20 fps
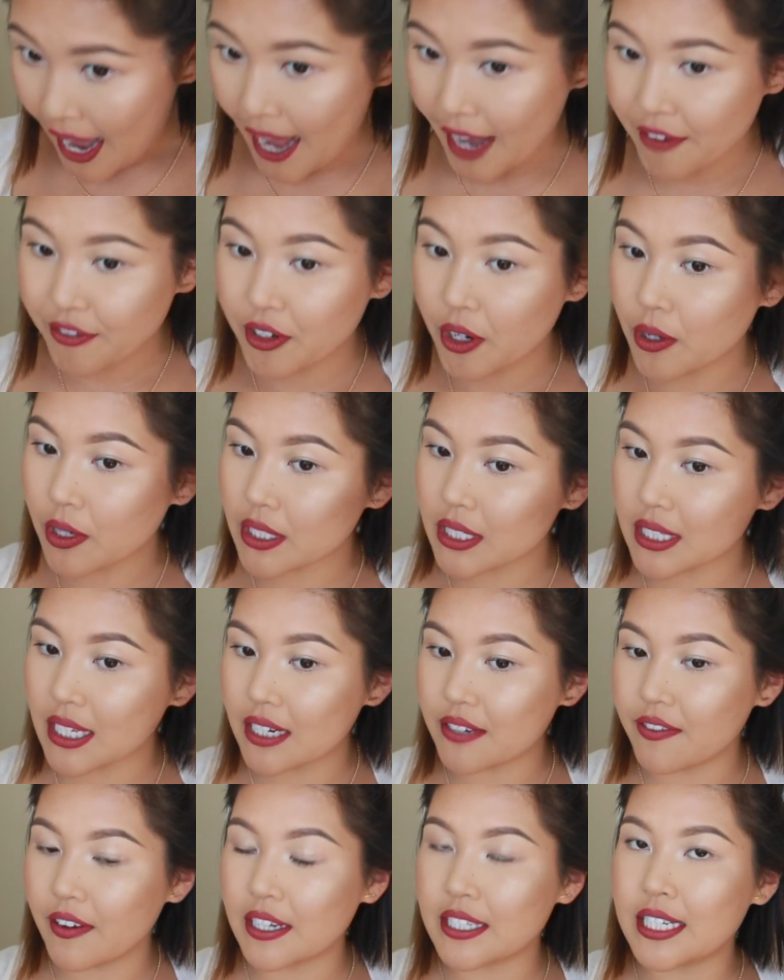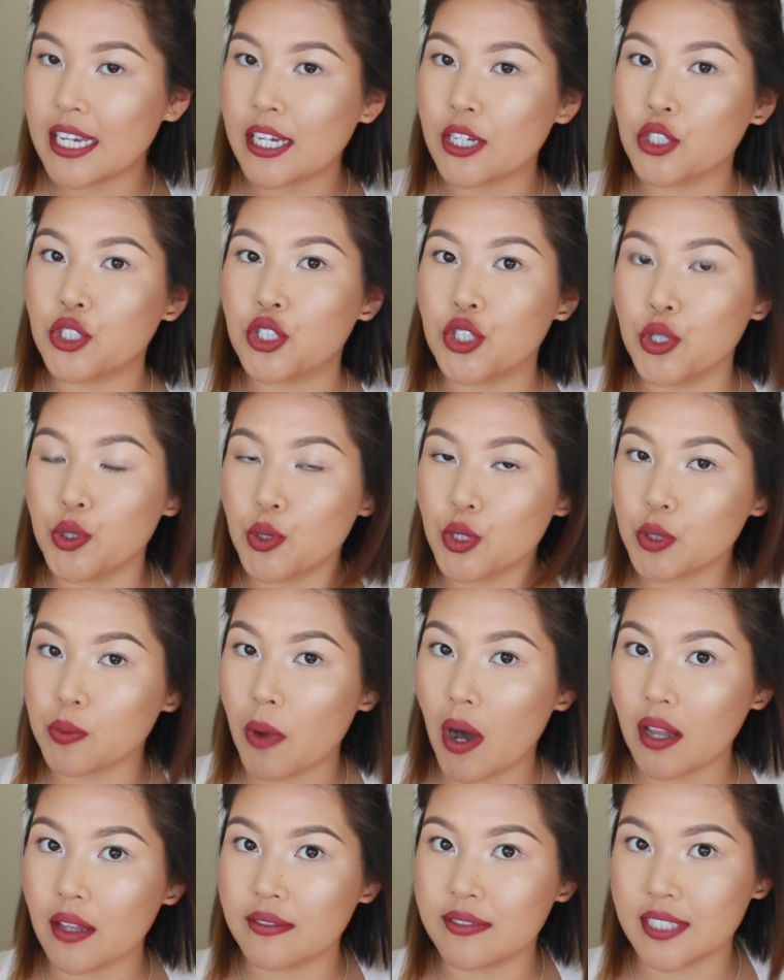I've noticed that if I take too
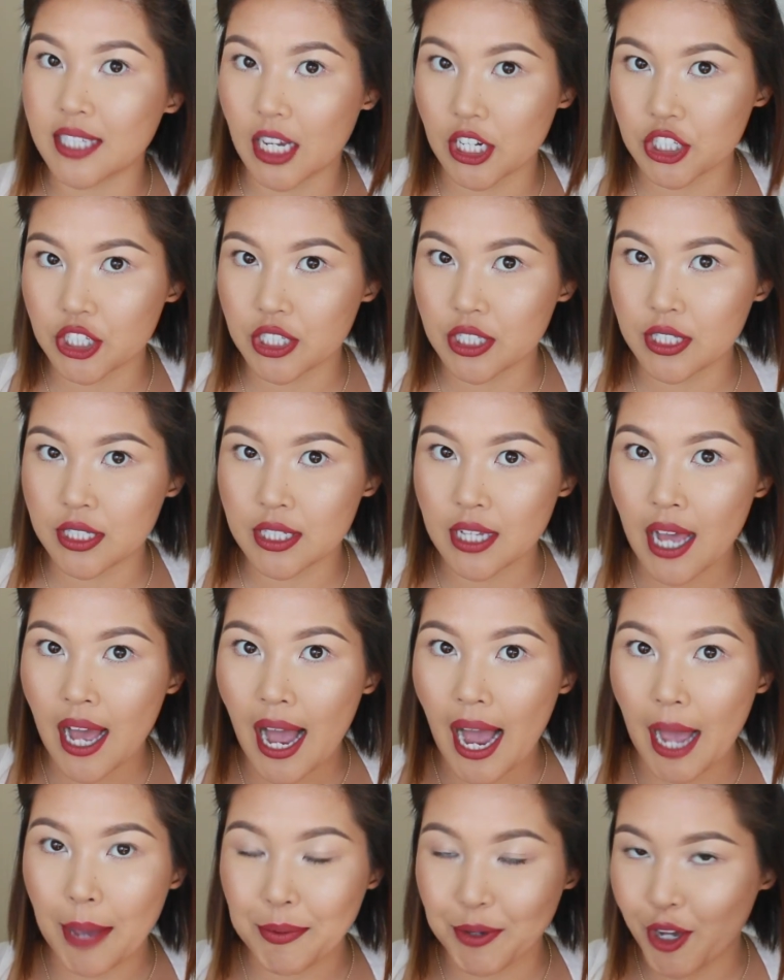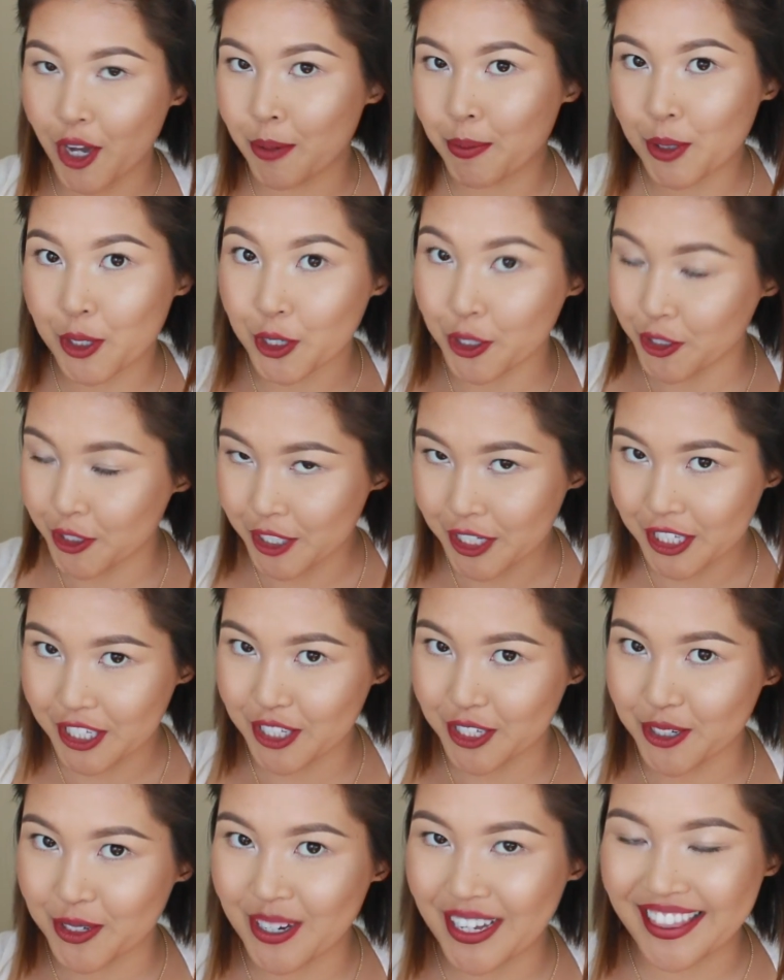small of sections, I become curly
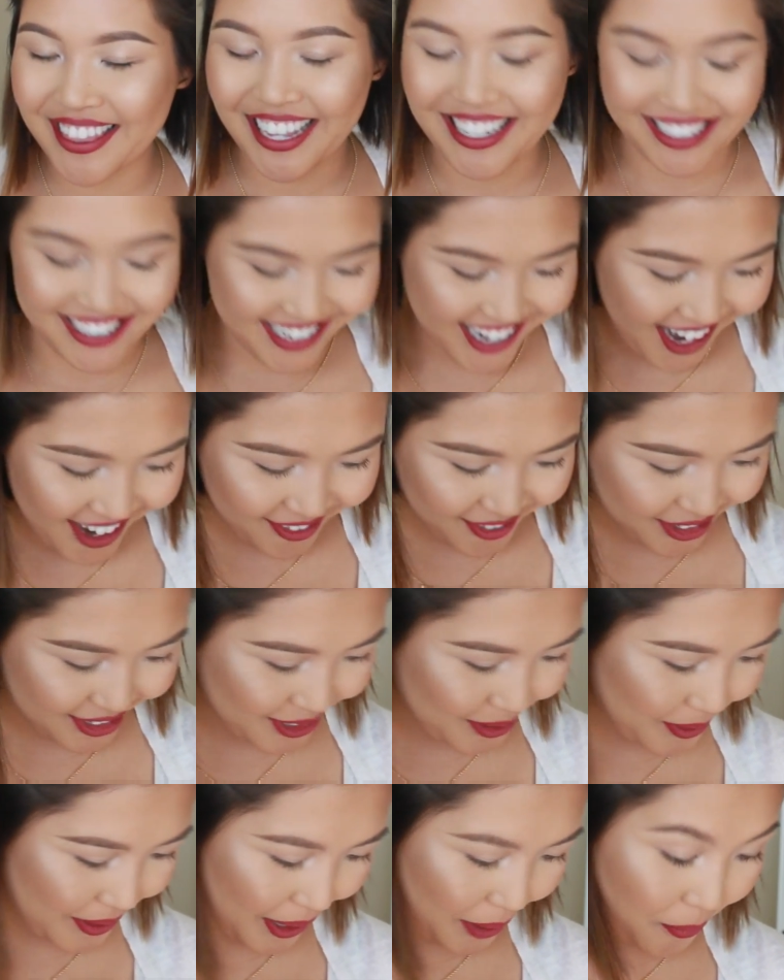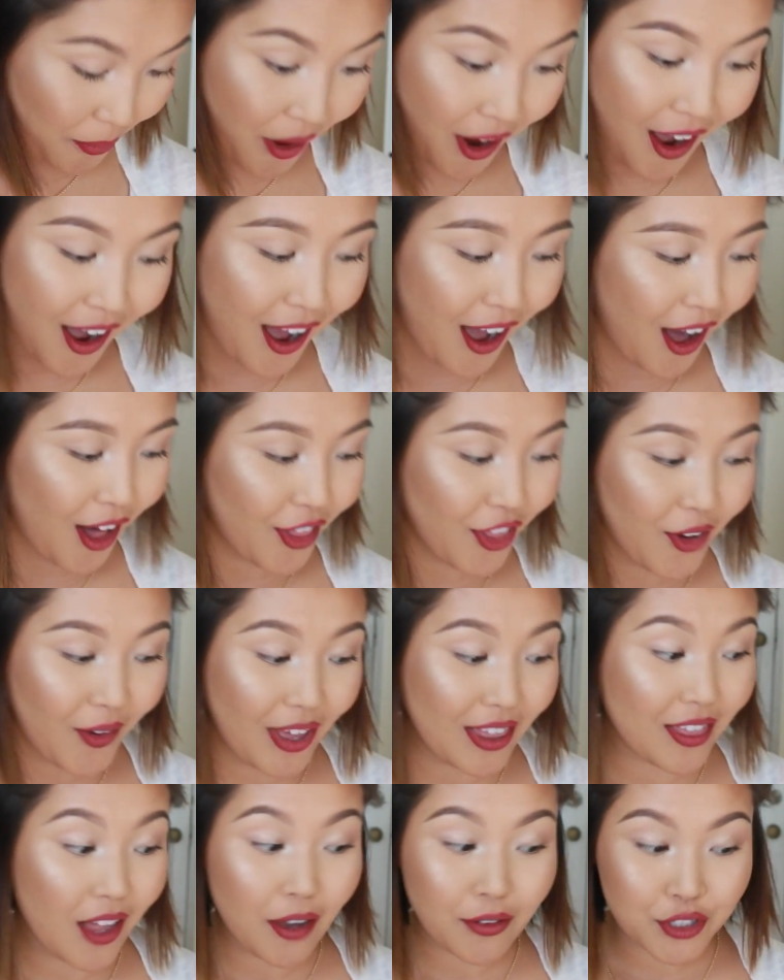cute, and that's not really what I want. Although
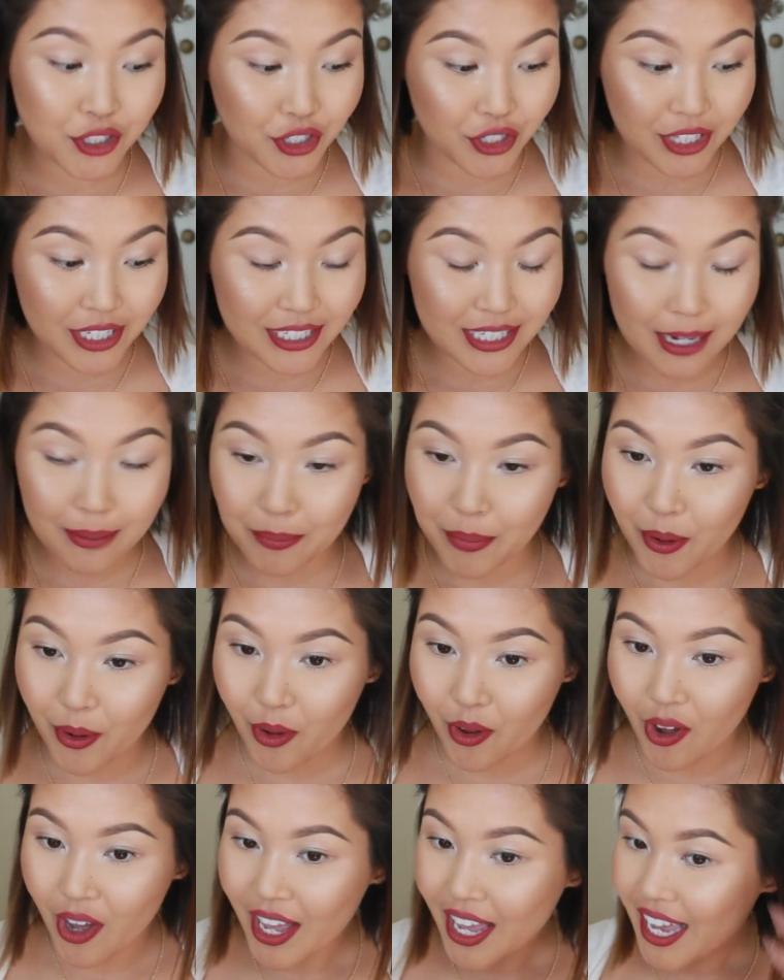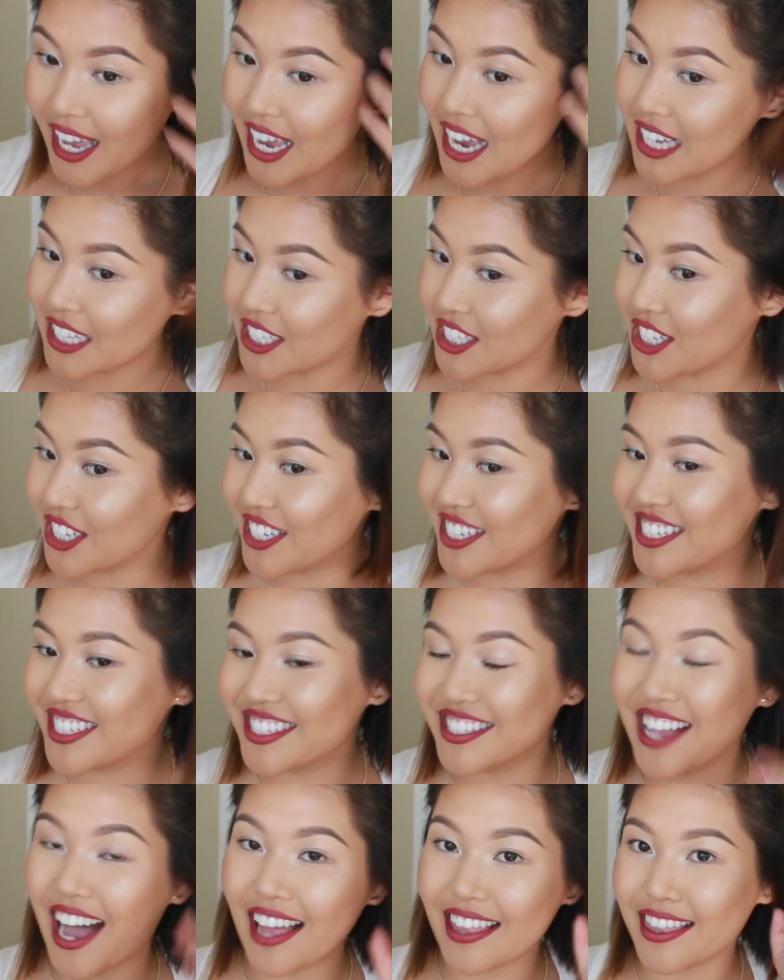I love Shirley Temple, it's
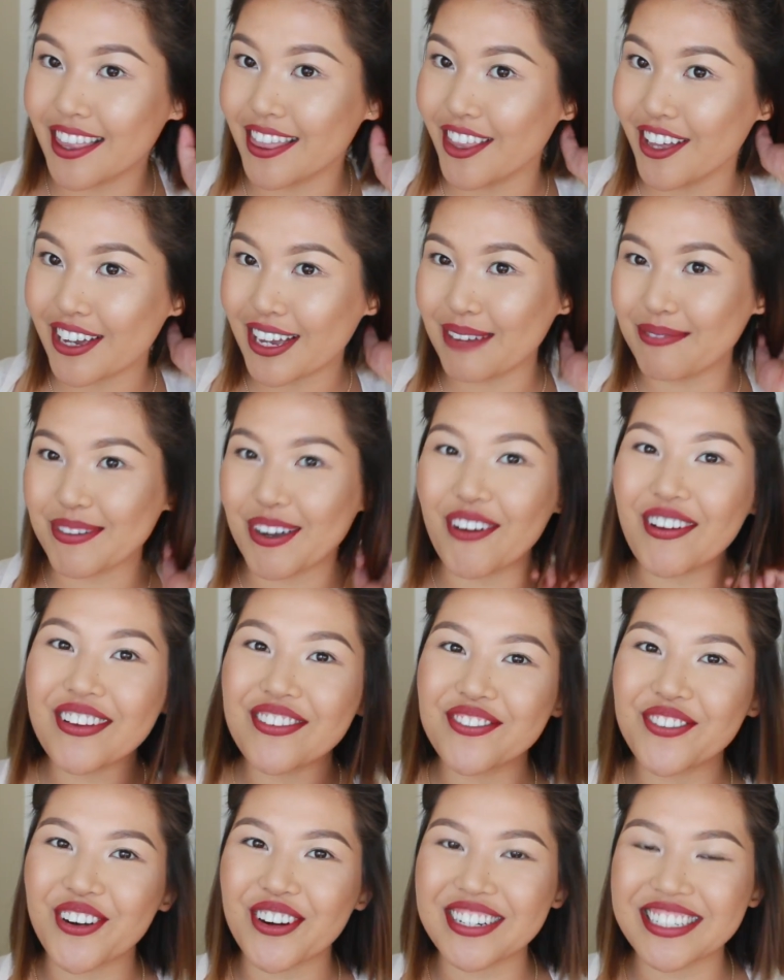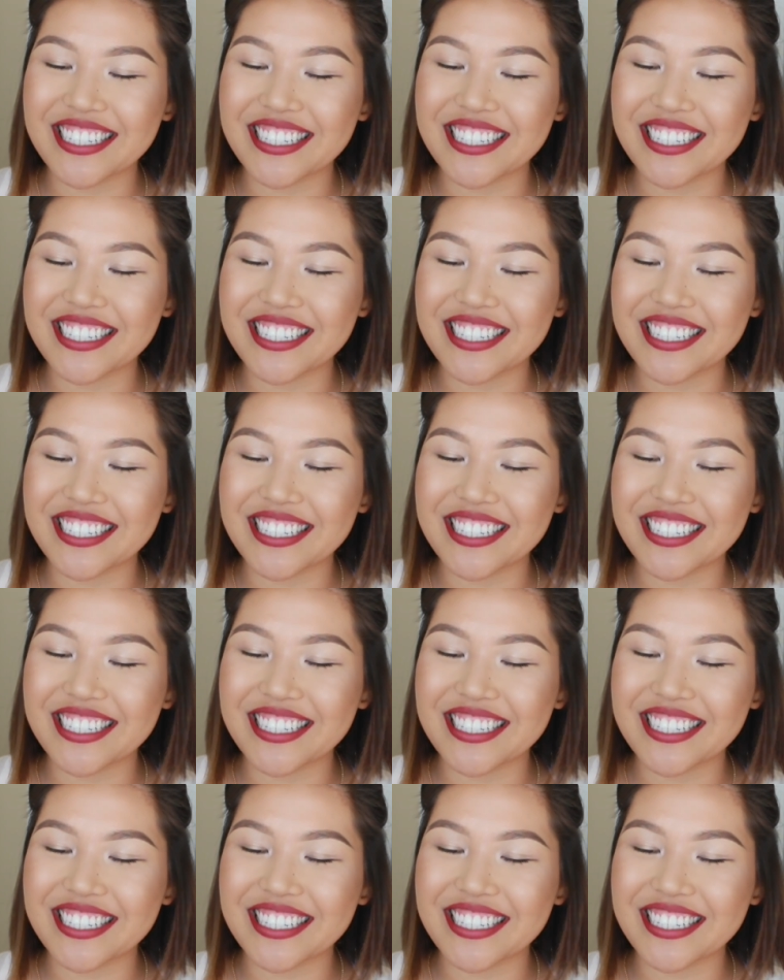just not the look I'm going for